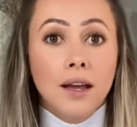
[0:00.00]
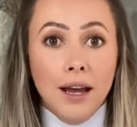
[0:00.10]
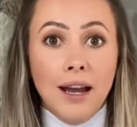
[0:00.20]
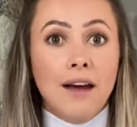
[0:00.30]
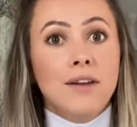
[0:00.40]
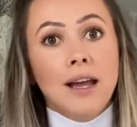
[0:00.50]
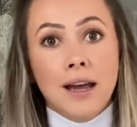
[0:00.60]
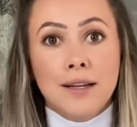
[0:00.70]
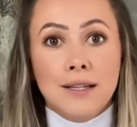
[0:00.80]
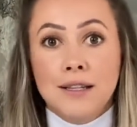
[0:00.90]
and having
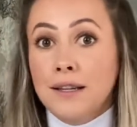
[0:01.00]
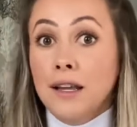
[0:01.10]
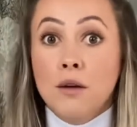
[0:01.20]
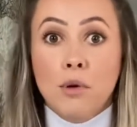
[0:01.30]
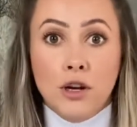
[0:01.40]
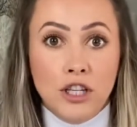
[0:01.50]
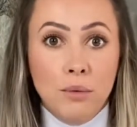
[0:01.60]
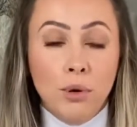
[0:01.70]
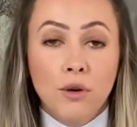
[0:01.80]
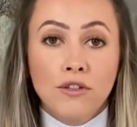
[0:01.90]
access to the Obagi
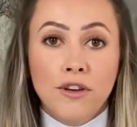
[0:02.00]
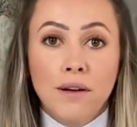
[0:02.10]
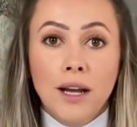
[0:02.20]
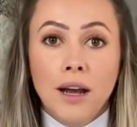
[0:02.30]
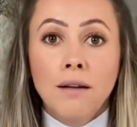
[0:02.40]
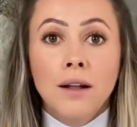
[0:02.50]
portfolio,